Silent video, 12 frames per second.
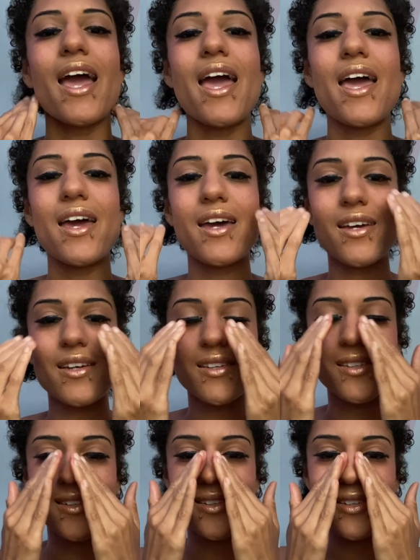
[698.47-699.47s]

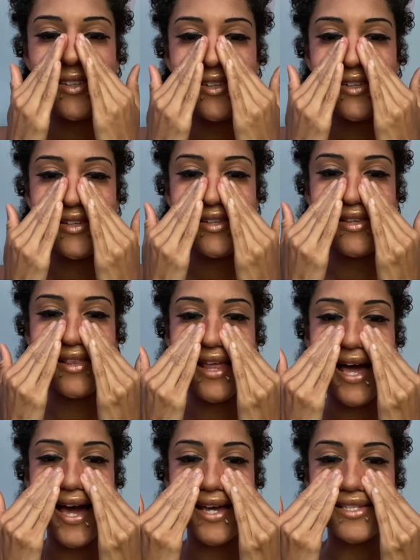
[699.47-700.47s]
And
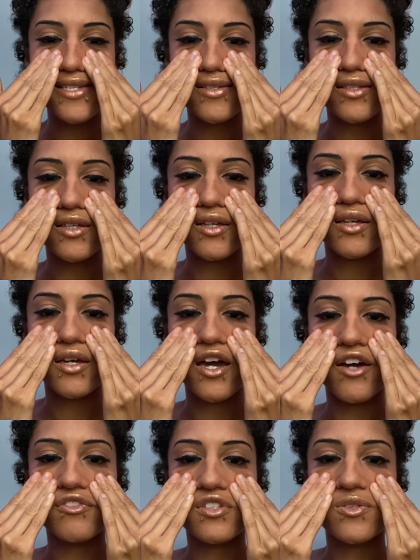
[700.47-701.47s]
lastly,
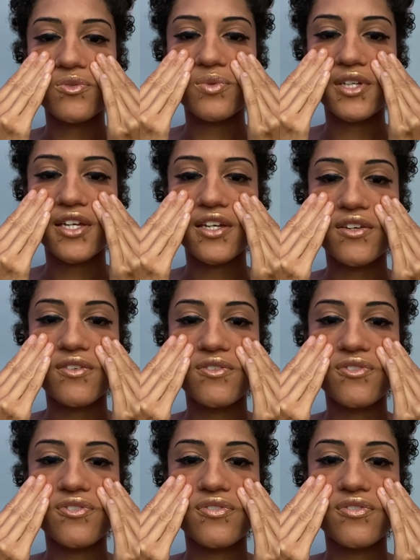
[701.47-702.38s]
after we've